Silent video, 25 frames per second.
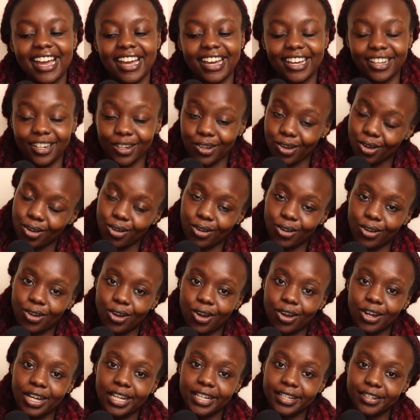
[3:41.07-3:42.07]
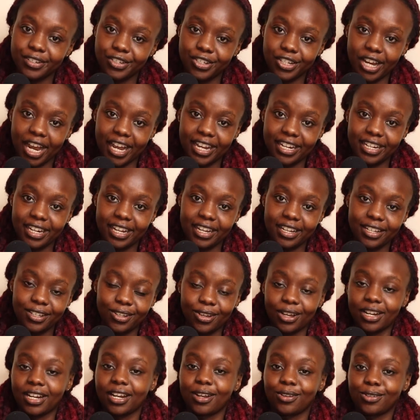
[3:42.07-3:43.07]
And Hong Kong in China,
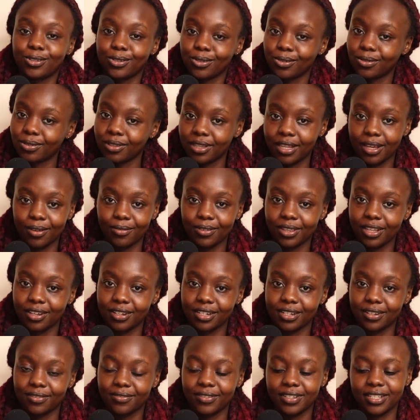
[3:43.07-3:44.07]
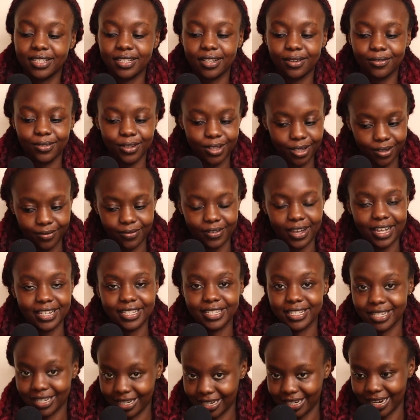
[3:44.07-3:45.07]
you're allowed to go there without a visa for the
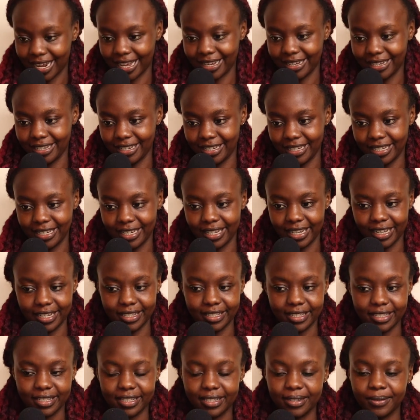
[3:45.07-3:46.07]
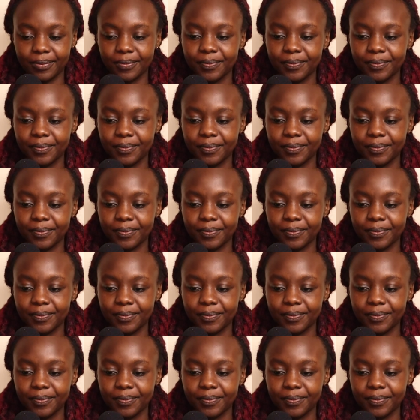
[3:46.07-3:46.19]
first 90 days.